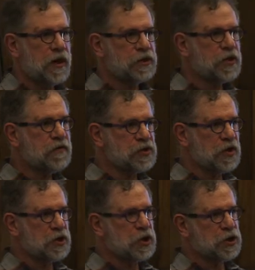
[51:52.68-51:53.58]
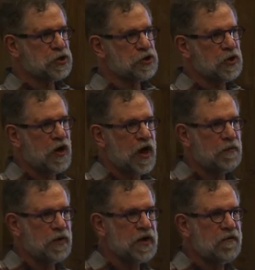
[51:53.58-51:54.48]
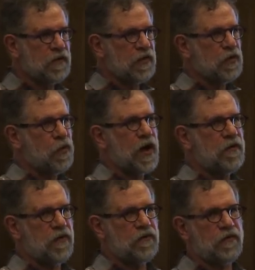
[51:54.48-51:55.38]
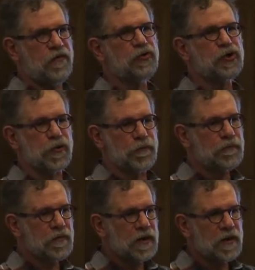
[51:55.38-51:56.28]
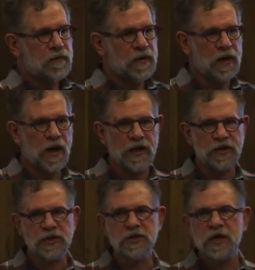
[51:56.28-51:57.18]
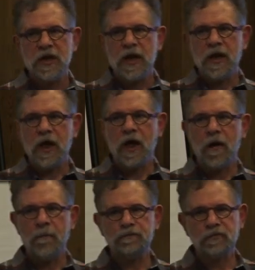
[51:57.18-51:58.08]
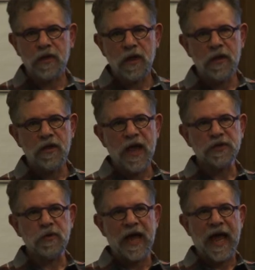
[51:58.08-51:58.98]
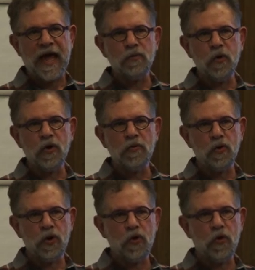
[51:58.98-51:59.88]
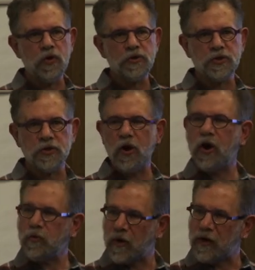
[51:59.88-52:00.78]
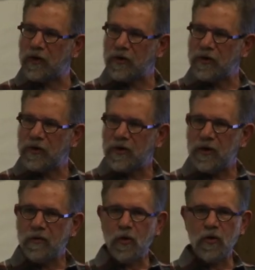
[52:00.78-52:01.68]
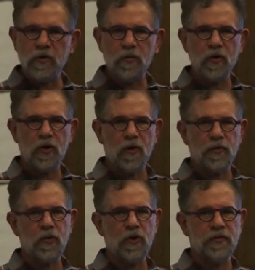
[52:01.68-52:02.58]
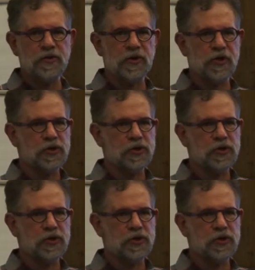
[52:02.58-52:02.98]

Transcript: Service architectures are, I believe, the wave of the future because as we add more and more cores to the hardware, more and more our programs are going to